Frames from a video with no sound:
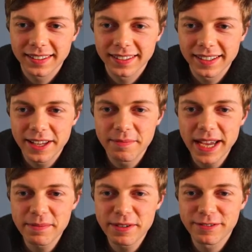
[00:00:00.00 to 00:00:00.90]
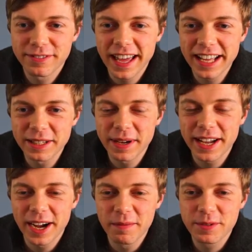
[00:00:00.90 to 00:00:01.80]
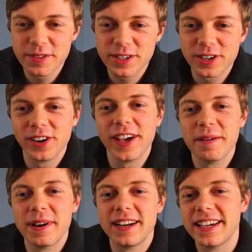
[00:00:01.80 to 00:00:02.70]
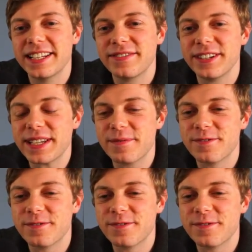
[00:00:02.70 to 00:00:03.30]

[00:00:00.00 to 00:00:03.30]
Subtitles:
it made me flail my arms with joy at many intervals. I'm